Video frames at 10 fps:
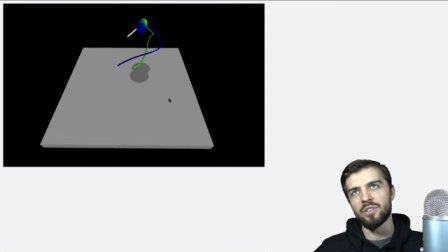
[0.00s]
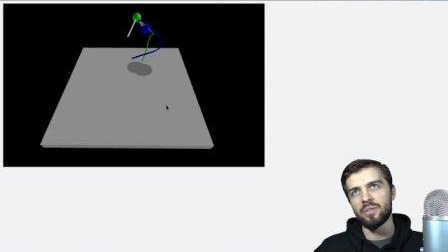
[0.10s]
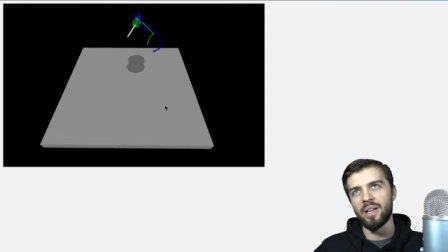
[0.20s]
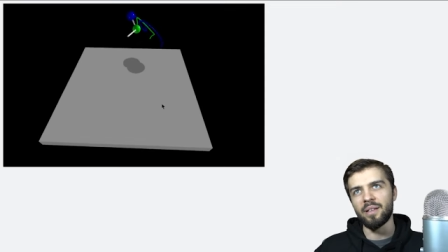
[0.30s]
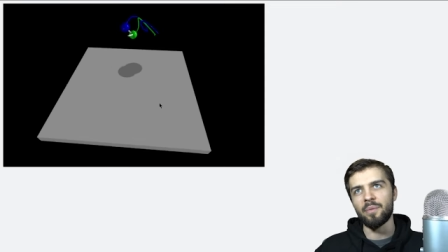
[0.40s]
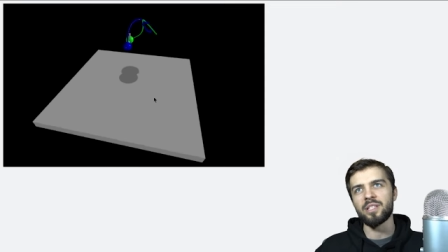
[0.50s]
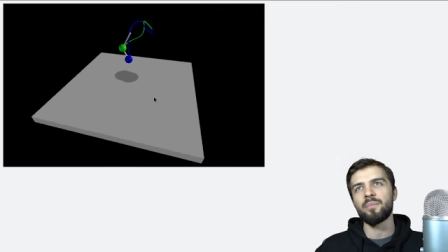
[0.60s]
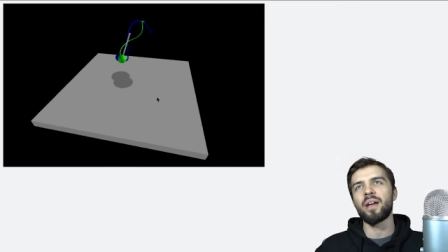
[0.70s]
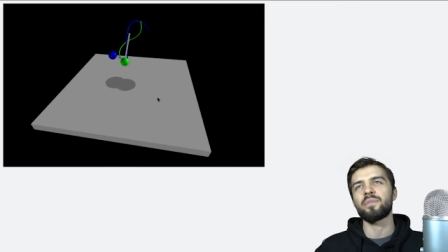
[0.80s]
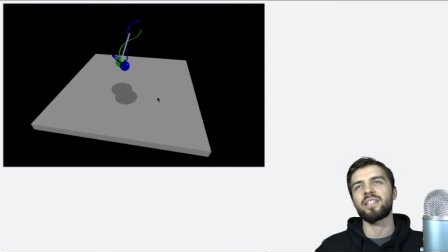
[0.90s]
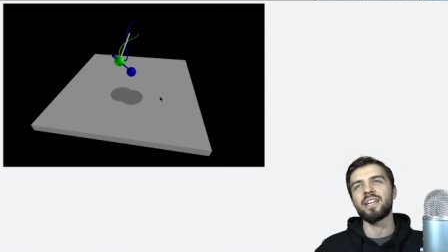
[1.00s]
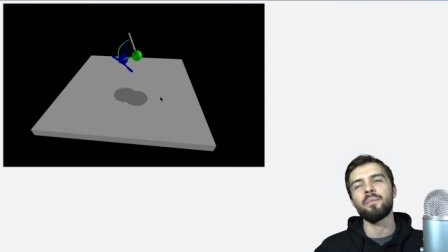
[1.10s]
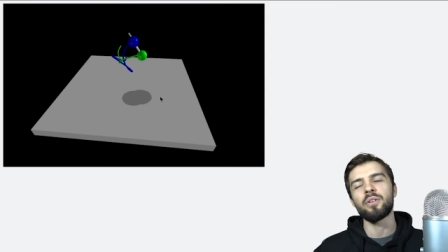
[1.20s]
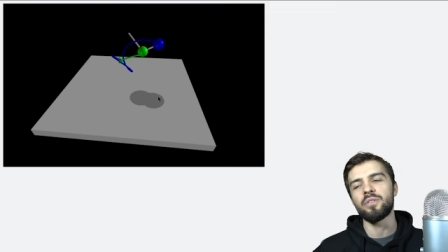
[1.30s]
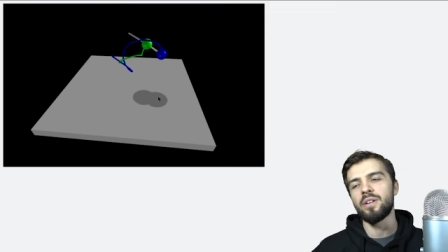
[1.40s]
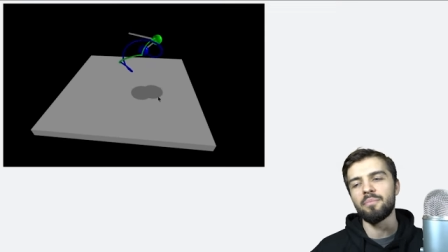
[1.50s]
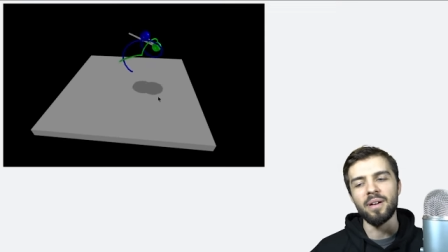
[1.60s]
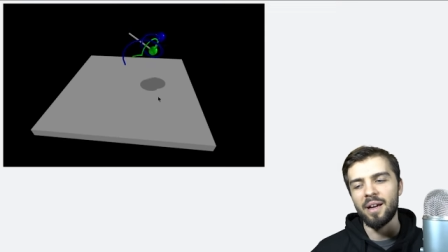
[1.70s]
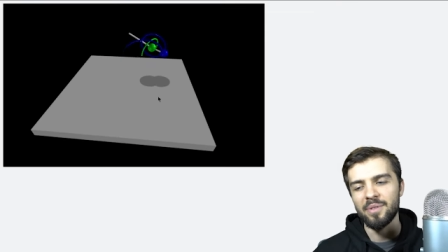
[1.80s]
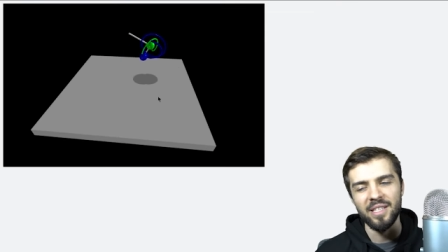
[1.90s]
So that, that was something I was thinking about doing,
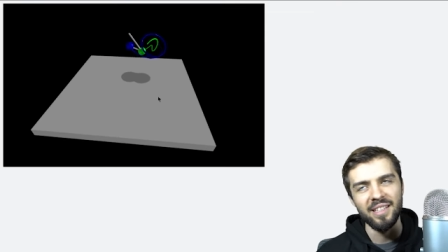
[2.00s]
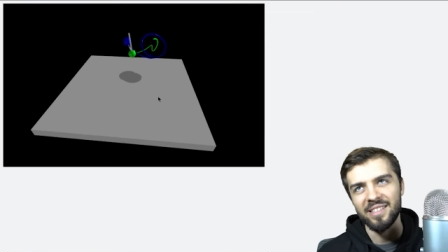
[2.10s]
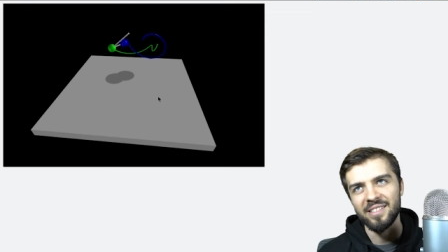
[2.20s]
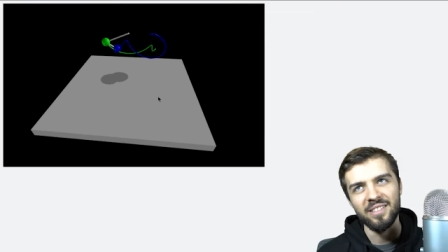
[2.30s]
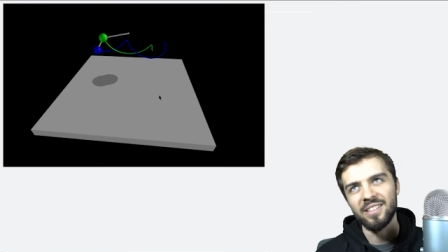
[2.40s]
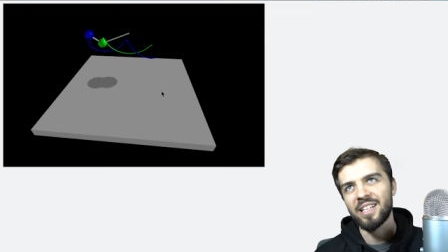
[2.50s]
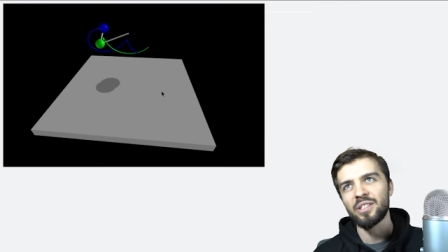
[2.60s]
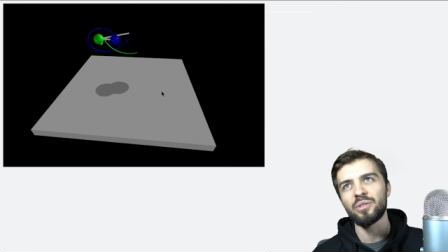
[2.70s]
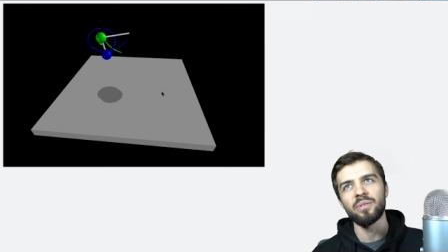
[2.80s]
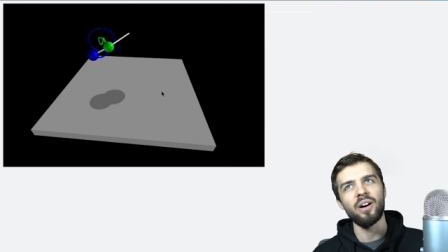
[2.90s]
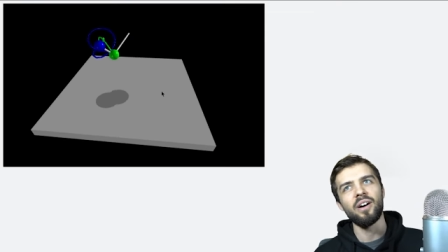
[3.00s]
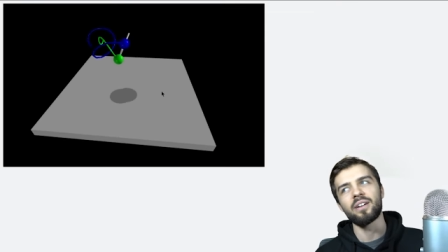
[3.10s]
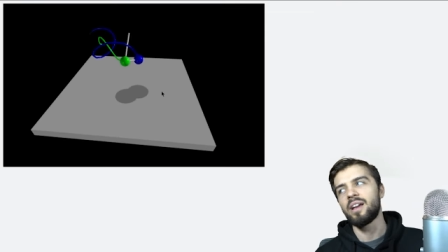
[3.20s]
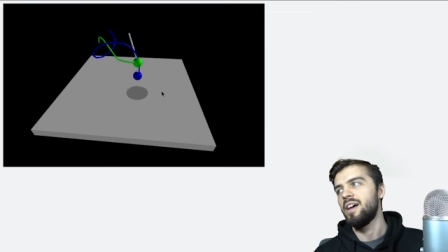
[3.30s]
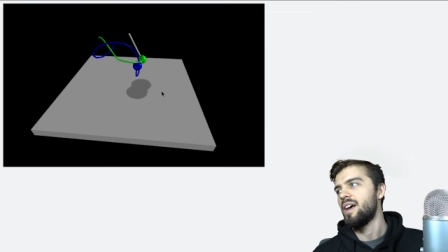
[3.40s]
but I was like, this is going to take too long.